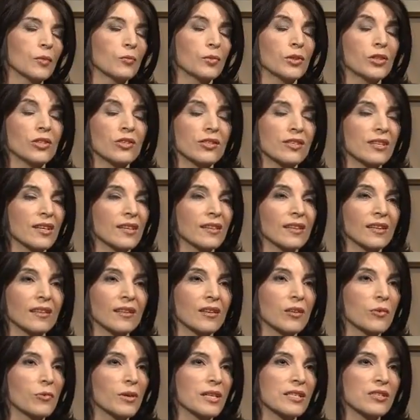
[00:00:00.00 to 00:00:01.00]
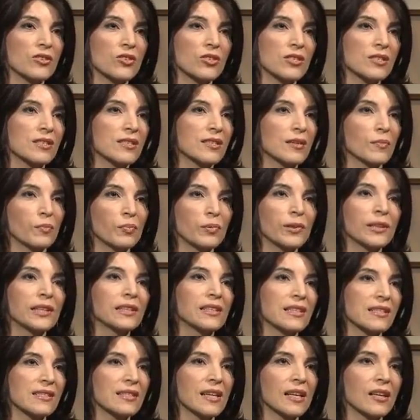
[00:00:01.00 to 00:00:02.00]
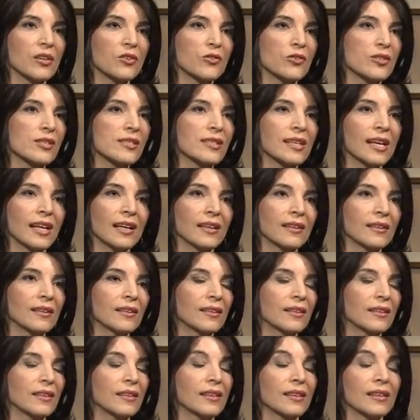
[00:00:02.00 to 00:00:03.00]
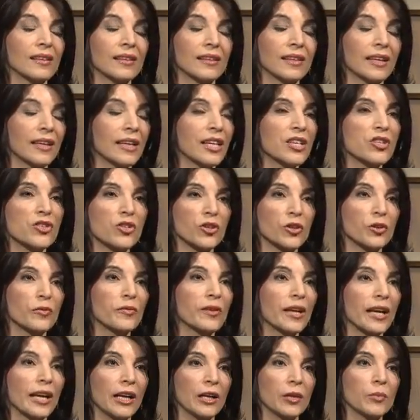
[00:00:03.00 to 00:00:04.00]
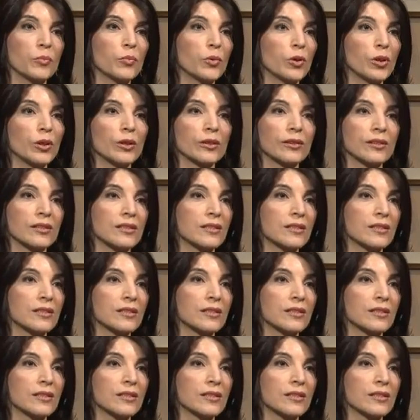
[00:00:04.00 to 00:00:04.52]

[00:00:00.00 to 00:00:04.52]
Would you say that the U.S. just simply does not understand the nature of the Arab world,